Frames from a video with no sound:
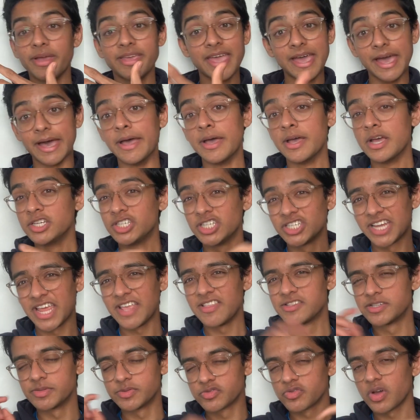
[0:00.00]
yeah, just hit the
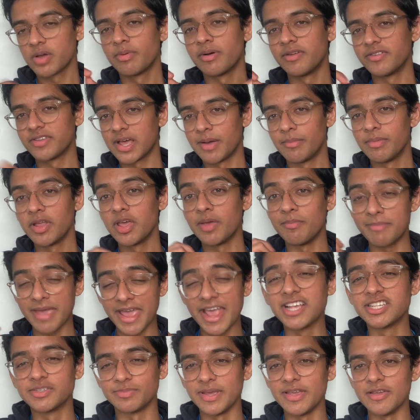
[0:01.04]
subscribe button down below. It
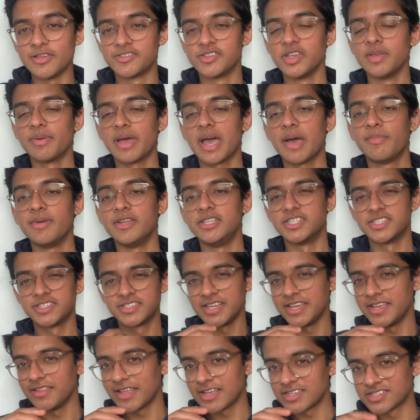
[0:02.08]
makes me super happy just
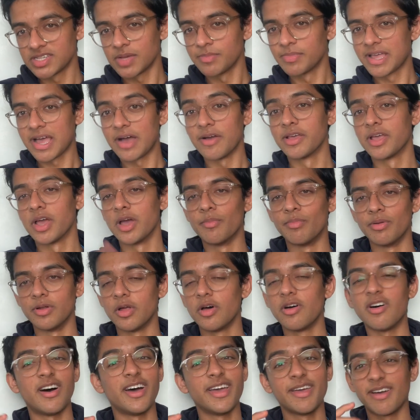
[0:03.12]
seeing that sub count go up a
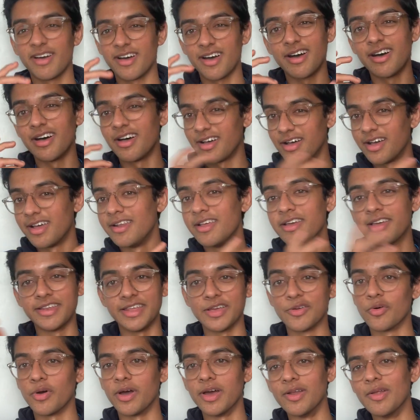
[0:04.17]
lot. I look at it
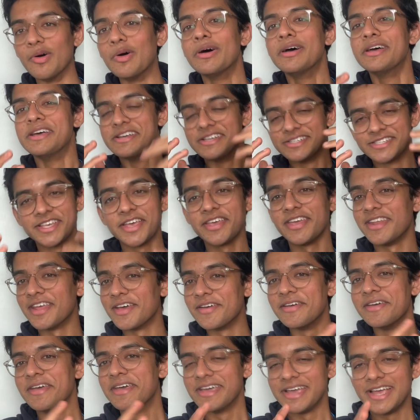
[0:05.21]
quite a lot. So, you know,
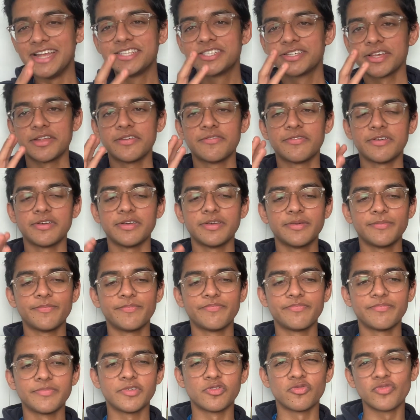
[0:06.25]
it's sort of a
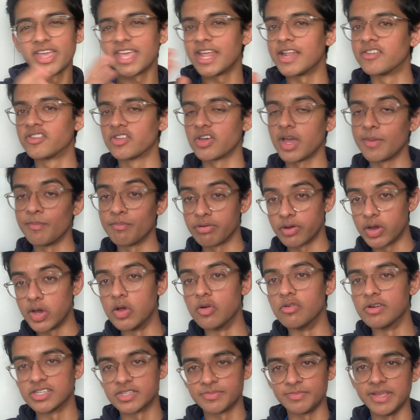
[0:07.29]
real-time
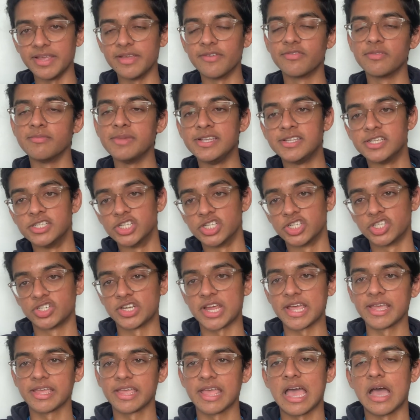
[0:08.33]
progress for me to just
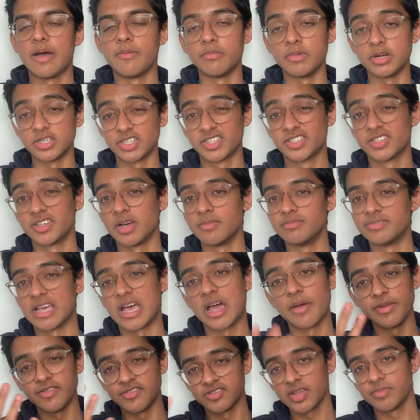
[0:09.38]
check how much subs, how
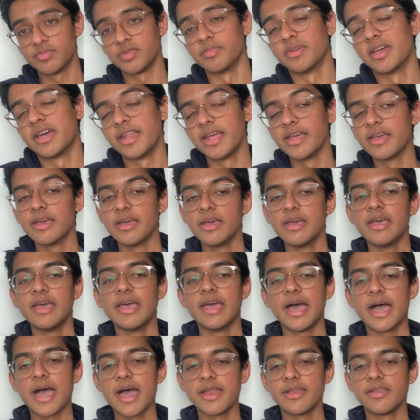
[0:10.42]
many subs I'm getting.
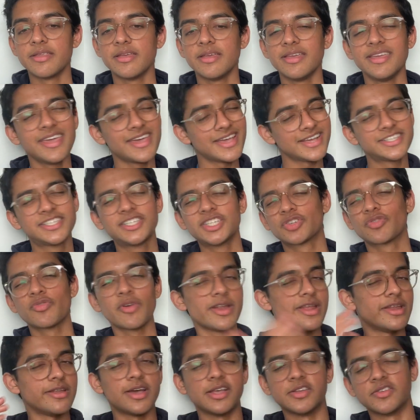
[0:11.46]
And yeah, it's just
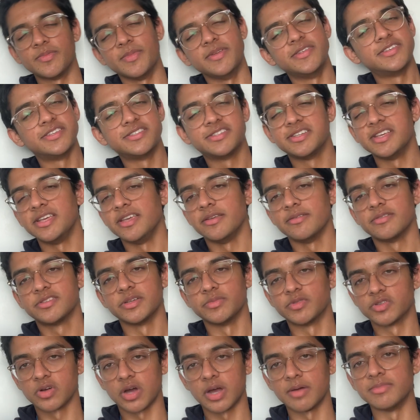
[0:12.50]
really nice for me to see
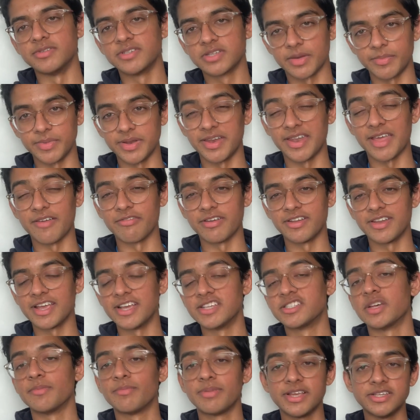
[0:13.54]
subscribers coming in every day.
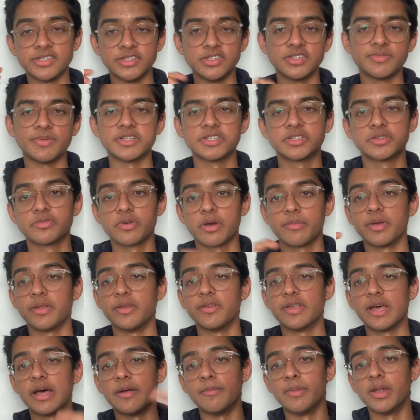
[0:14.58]
So please do smash the subscribe button
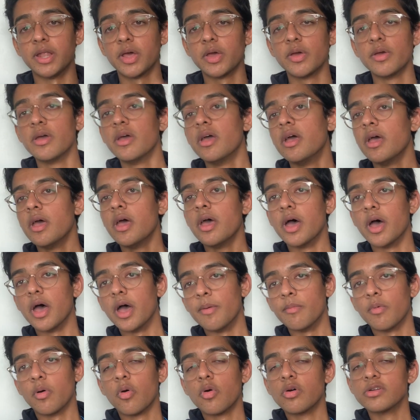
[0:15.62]
down
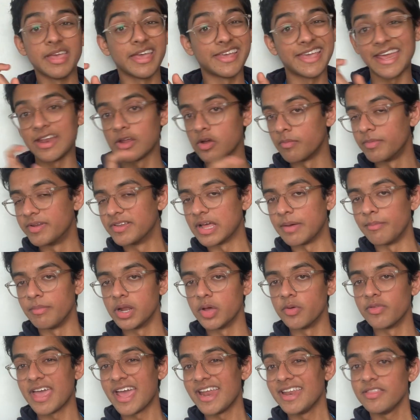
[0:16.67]
below. Also, again, comment down
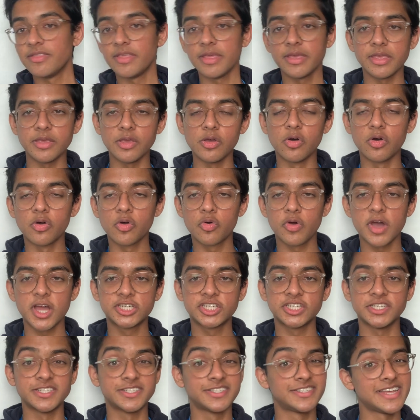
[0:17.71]
below anything, you got
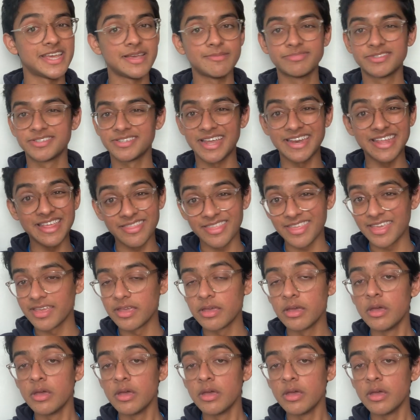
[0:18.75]
questions, tips, anything,